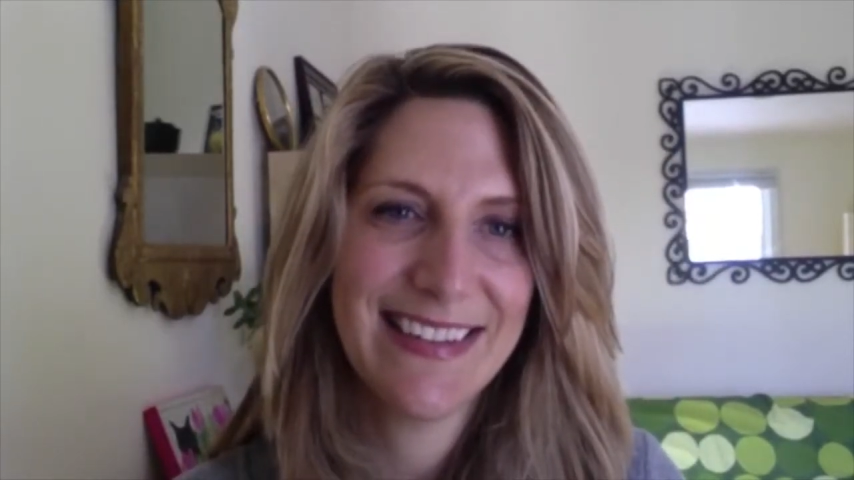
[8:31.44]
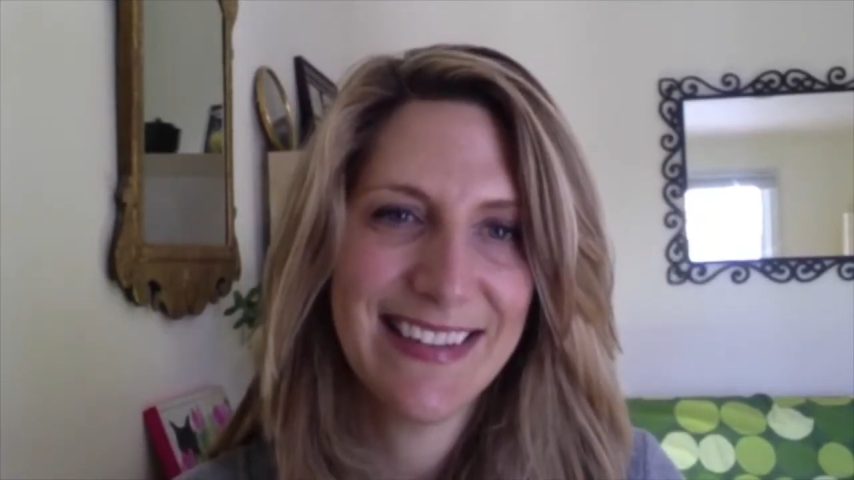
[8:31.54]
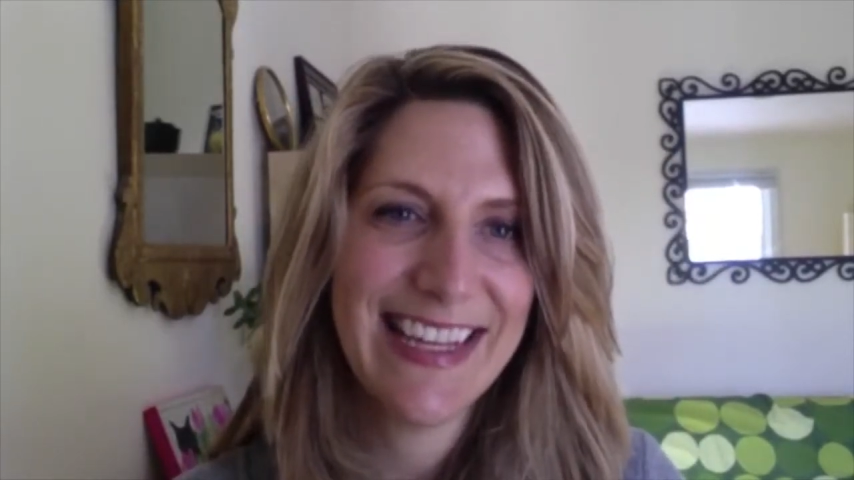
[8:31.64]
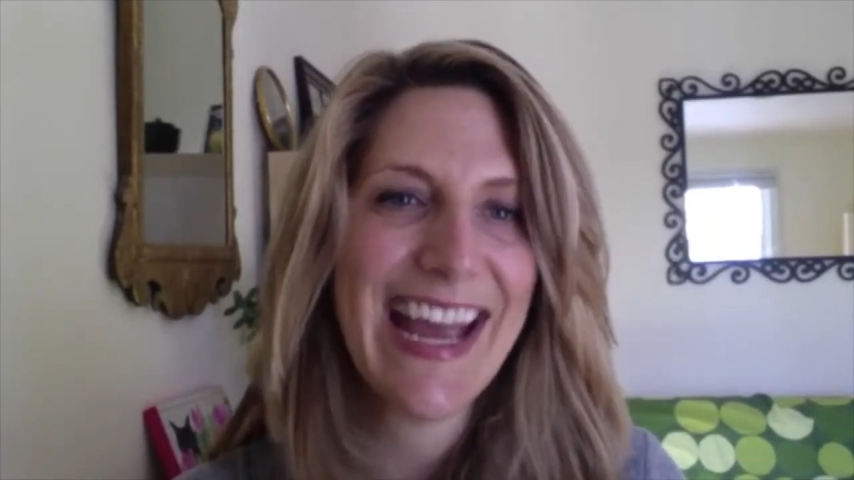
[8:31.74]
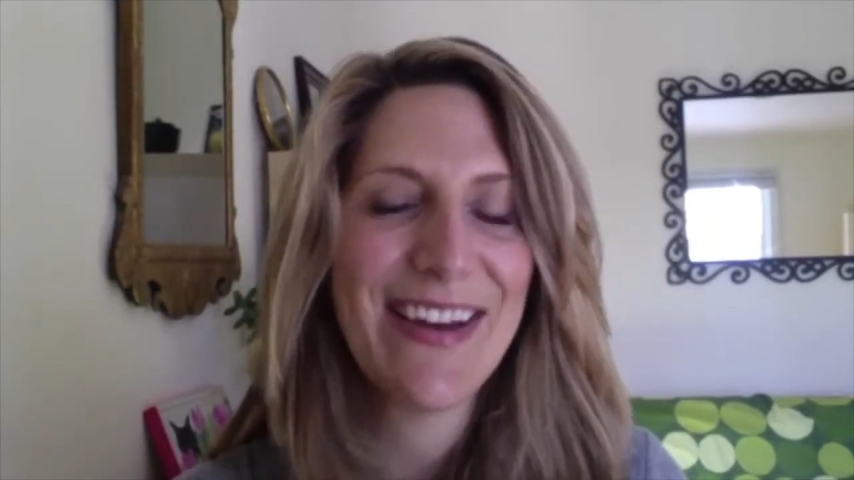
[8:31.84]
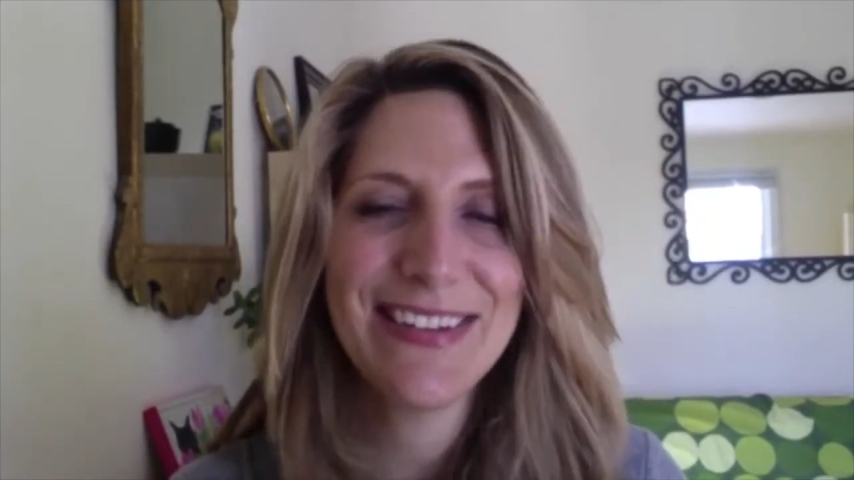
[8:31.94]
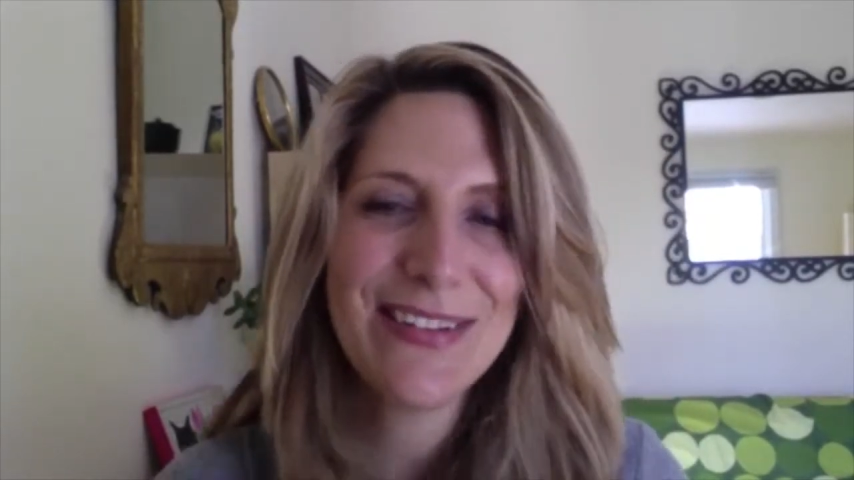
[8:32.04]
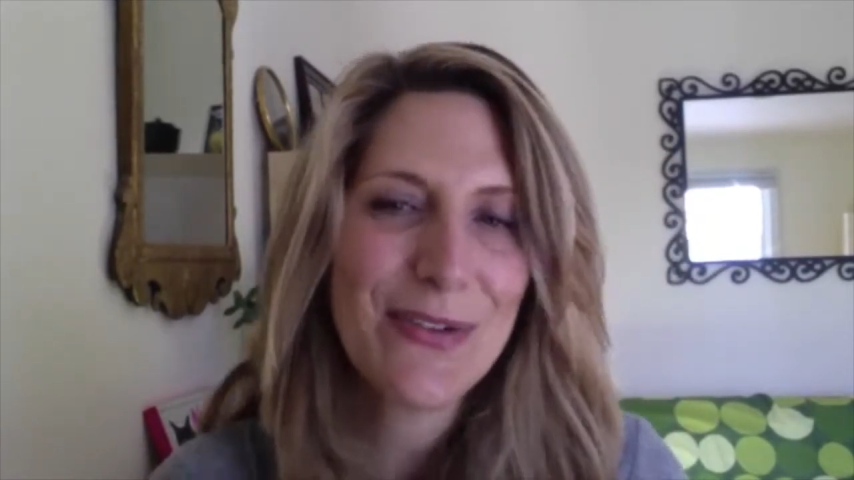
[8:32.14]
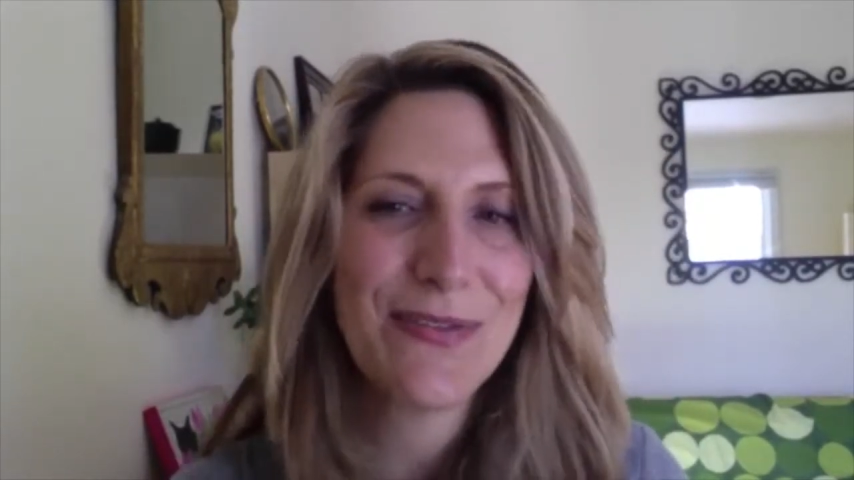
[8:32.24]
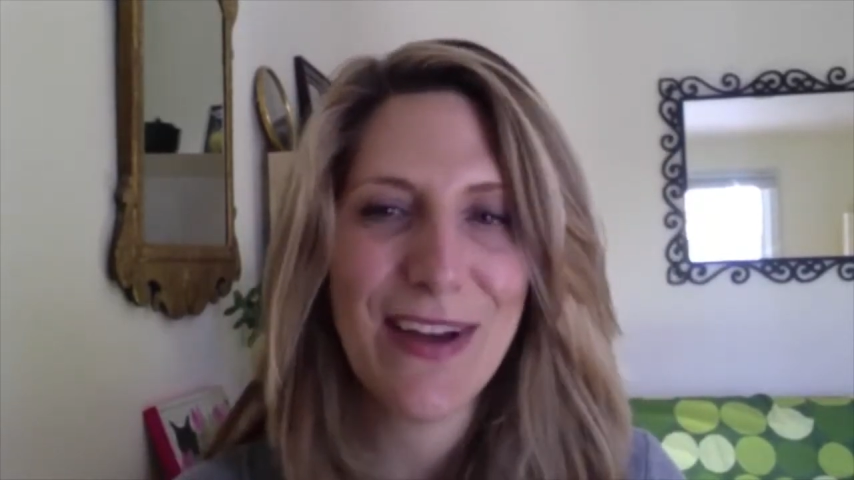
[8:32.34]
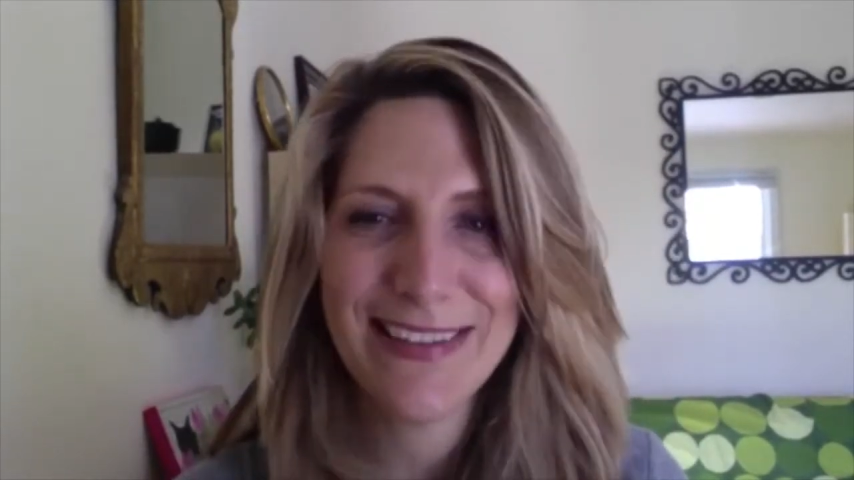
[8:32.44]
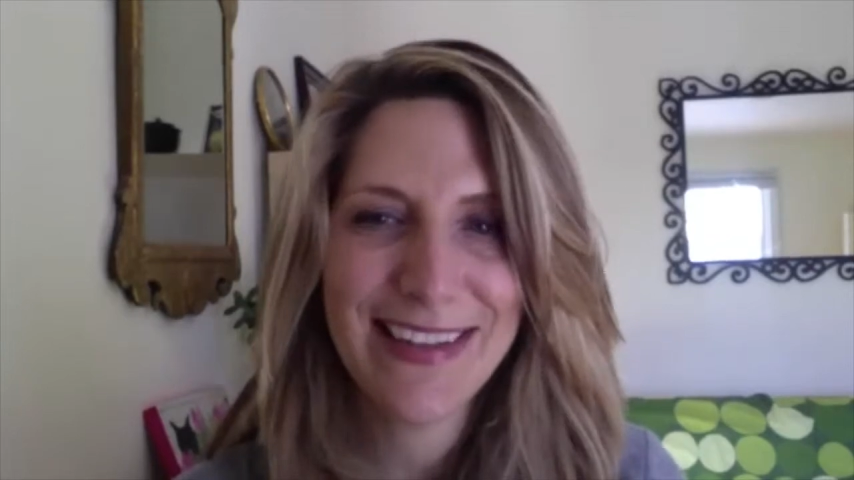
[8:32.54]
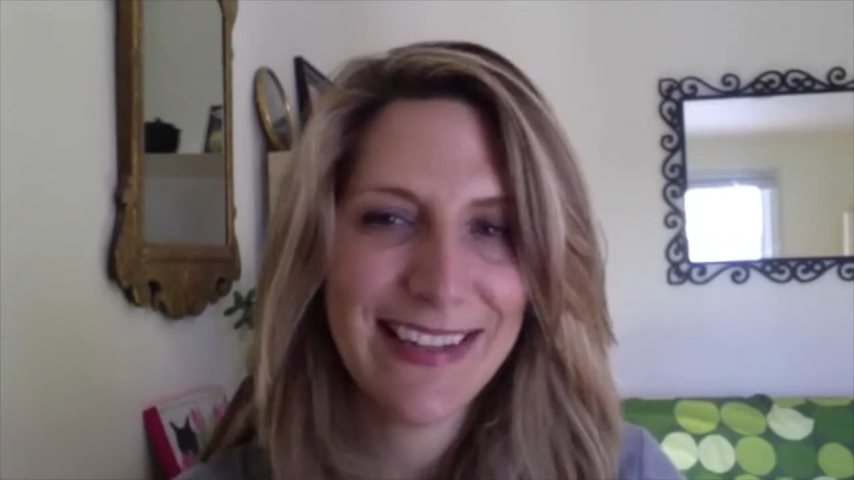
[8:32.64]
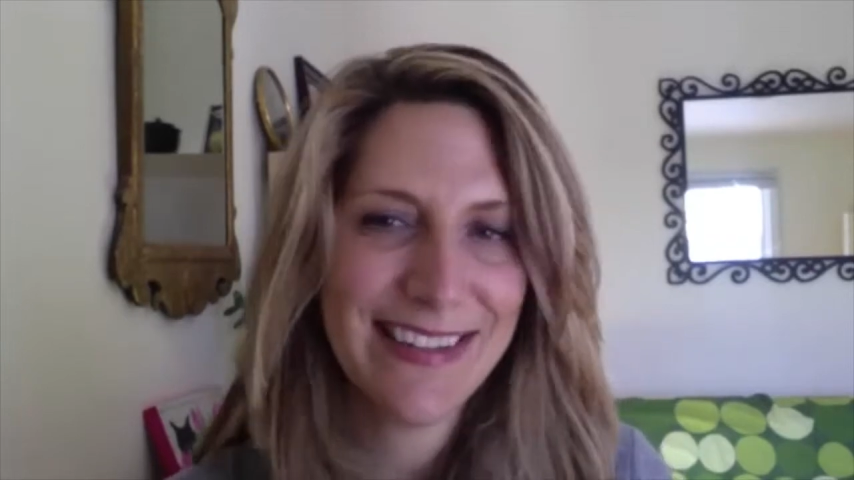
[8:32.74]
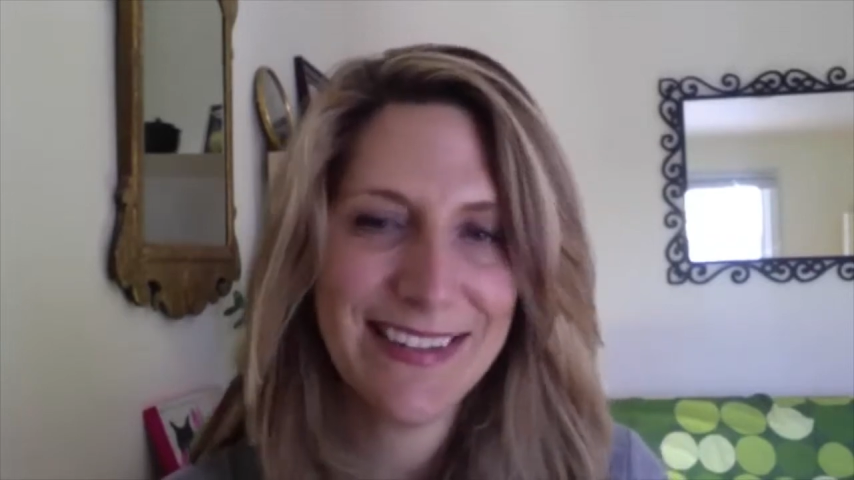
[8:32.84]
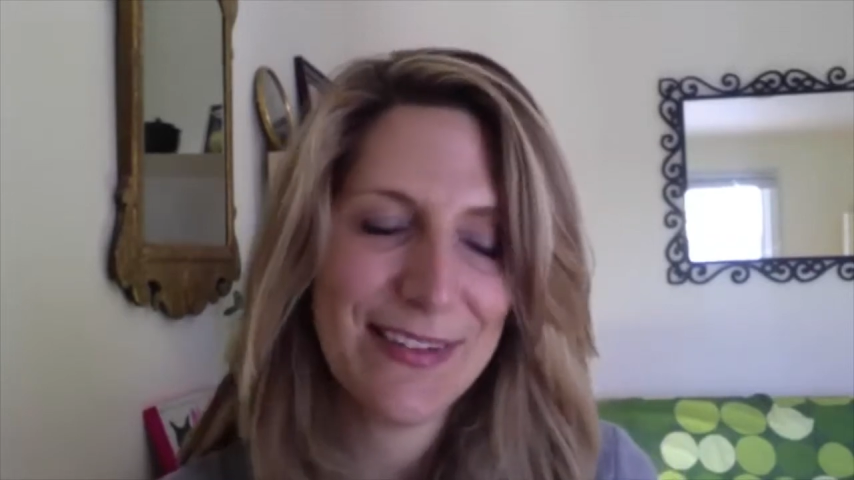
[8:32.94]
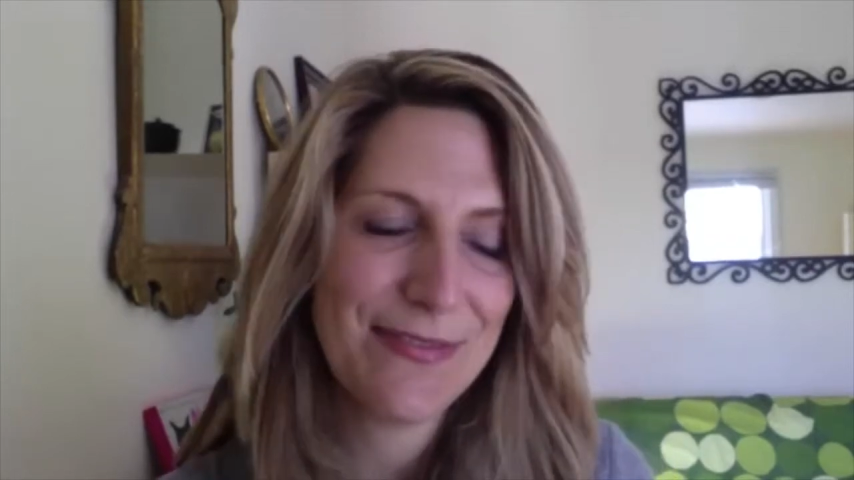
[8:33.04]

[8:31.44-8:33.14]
Yeah, it's so fun. That's such the